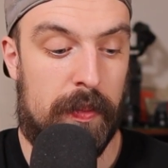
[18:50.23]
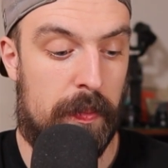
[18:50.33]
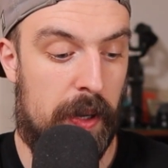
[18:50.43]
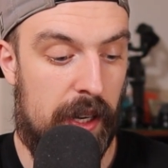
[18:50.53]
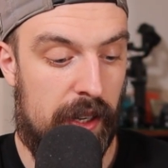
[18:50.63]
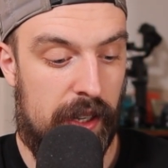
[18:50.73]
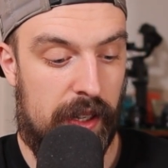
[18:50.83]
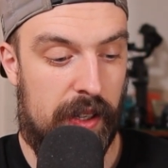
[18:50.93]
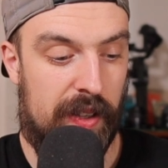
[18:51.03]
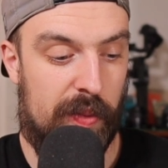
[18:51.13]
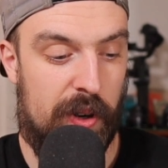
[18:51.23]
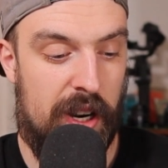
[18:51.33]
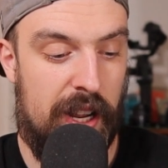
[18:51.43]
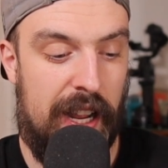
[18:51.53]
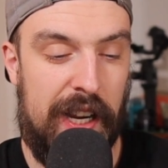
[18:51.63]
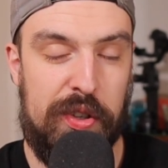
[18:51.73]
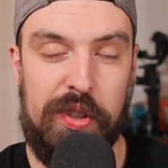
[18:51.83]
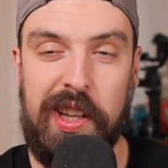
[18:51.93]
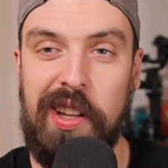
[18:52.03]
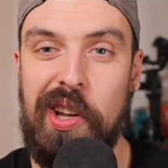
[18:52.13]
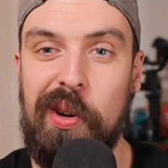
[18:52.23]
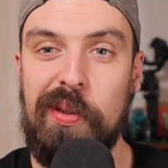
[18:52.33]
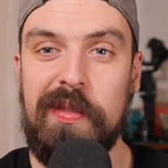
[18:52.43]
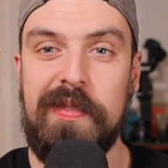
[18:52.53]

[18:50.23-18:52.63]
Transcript: But we're not actually alone.